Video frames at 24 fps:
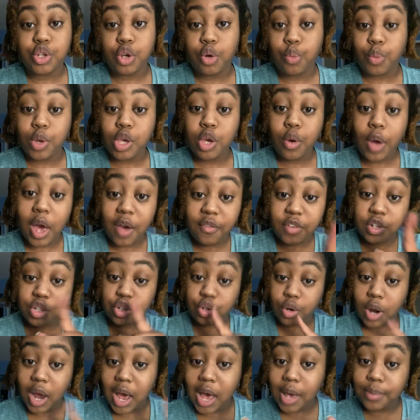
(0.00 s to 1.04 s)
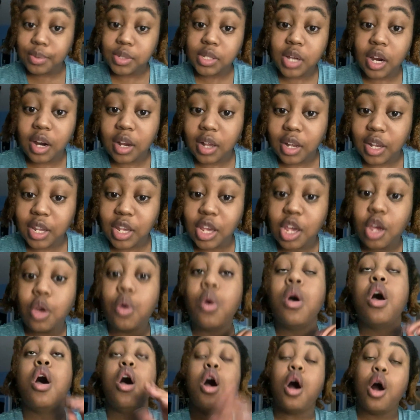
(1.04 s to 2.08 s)
it. When you have a tribe circling you,
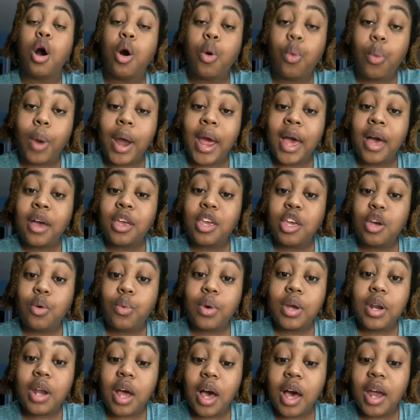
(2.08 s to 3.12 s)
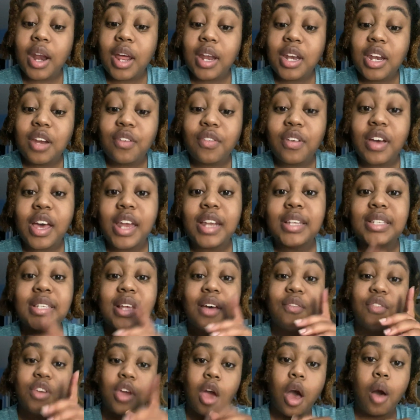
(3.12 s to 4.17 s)
around you, and all that different kind of
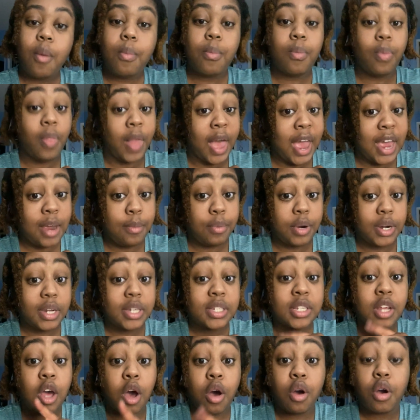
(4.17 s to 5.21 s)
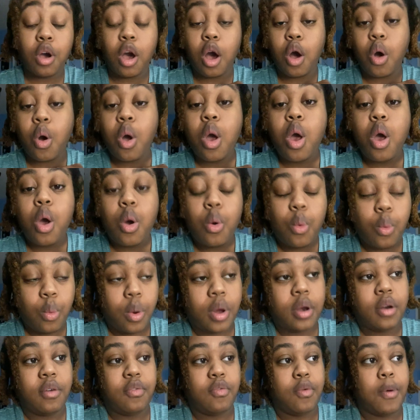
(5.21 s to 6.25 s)
stuff, your labor is going to go
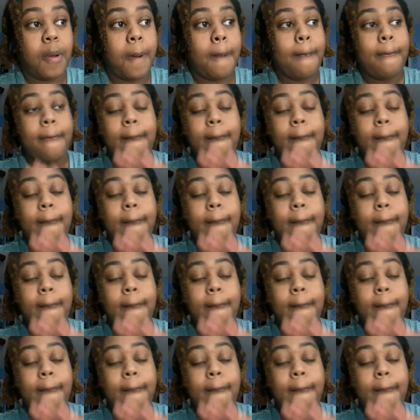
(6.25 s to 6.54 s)
wonderful.